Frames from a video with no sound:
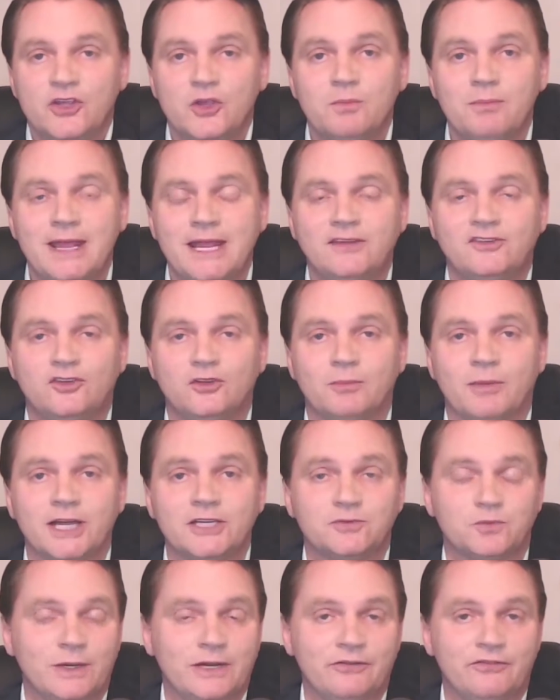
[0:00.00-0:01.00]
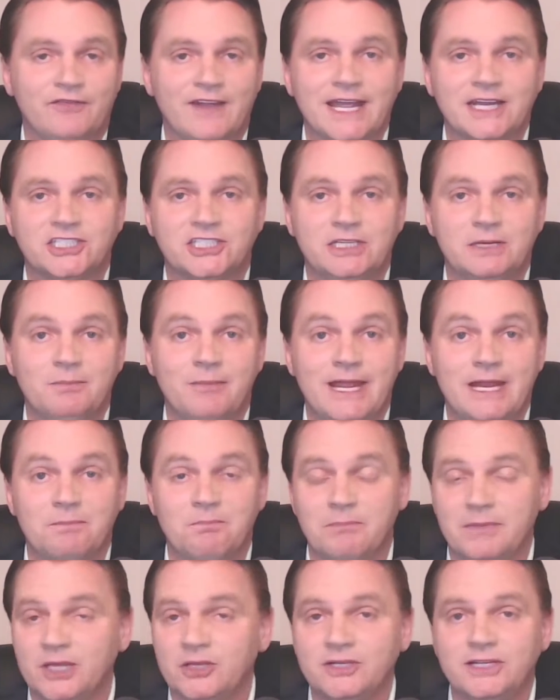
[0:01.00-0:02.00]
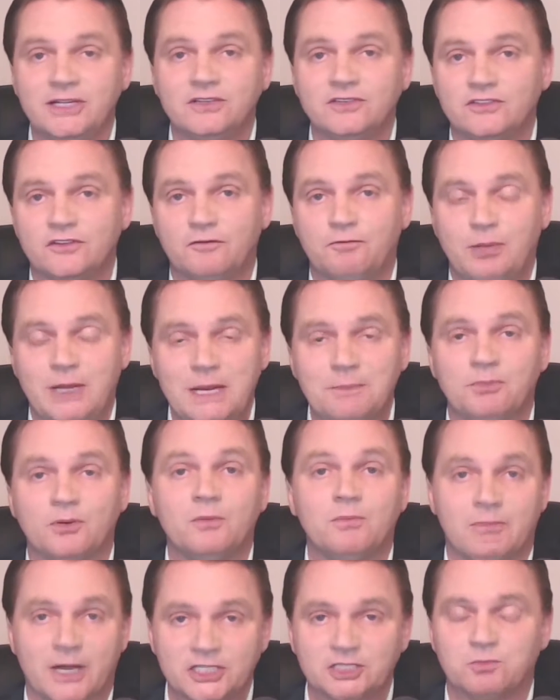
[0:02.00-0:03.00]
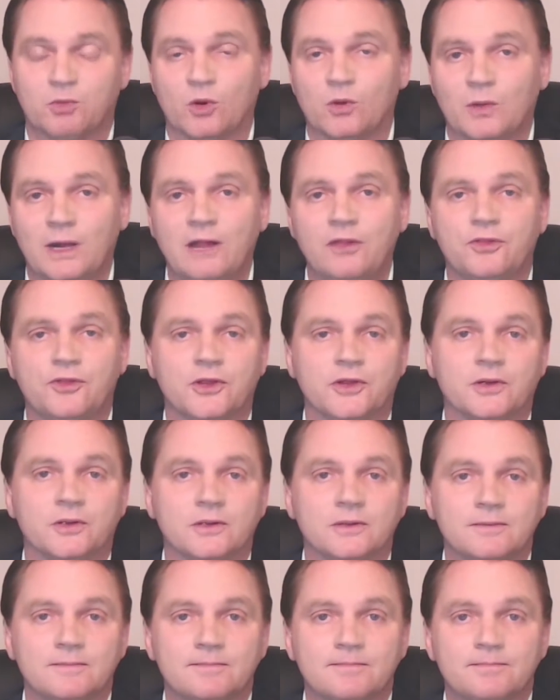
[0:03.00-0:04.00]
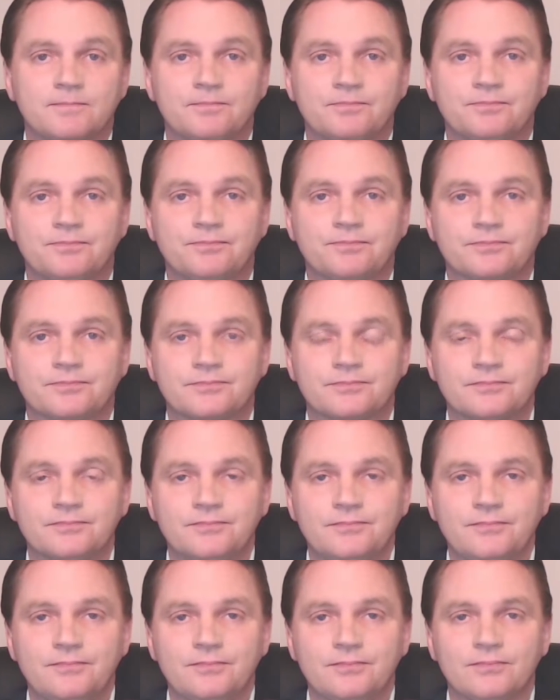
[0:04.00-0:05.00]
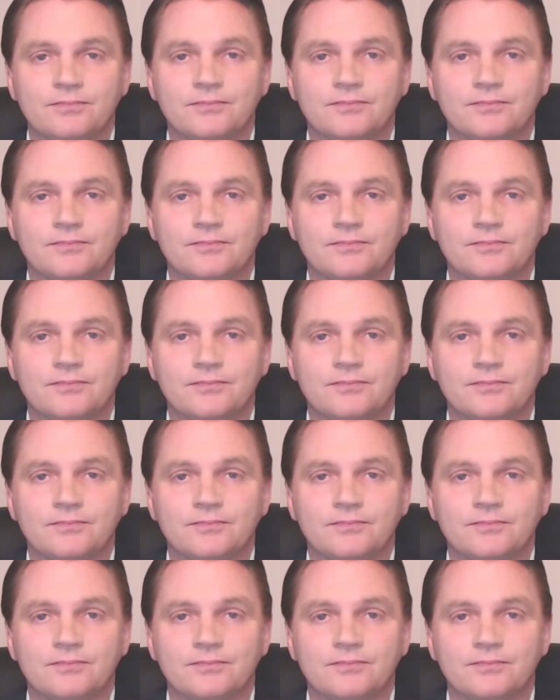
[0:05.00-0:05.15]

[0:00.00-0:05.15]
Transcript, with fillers: you made too much, when in fact she made millions of people much more wealthier. But that's, that's the exact